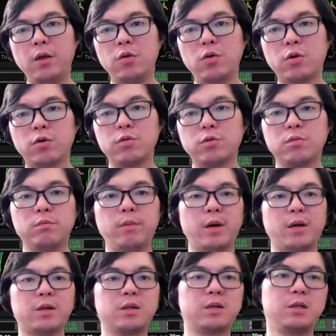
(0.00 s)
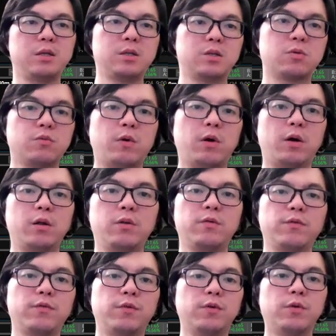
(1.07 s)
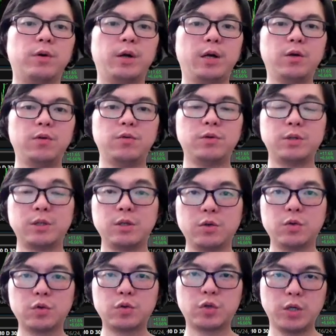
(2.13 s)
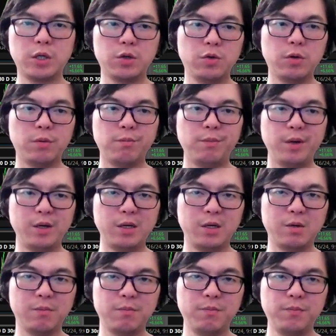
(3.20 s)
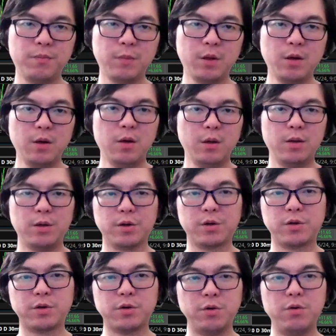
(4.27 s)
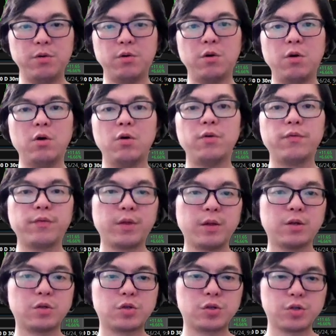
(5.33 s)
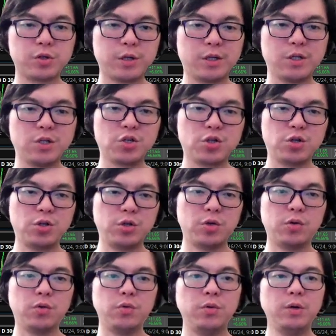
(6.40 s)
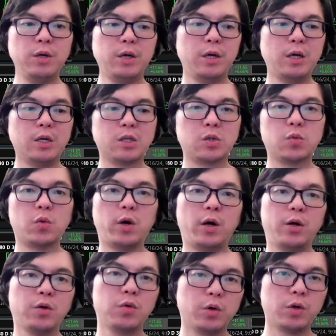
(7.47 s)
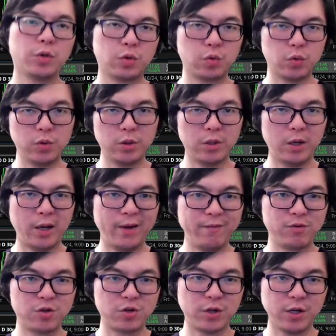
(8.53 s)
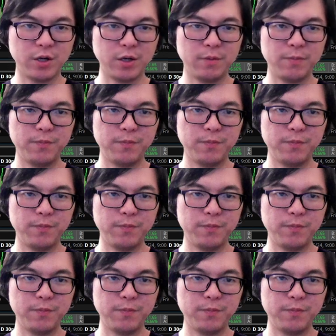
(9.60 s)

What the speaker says: you're going to make this one for every single trade you are making. The goal of the trading journal is while you are doing the live trade,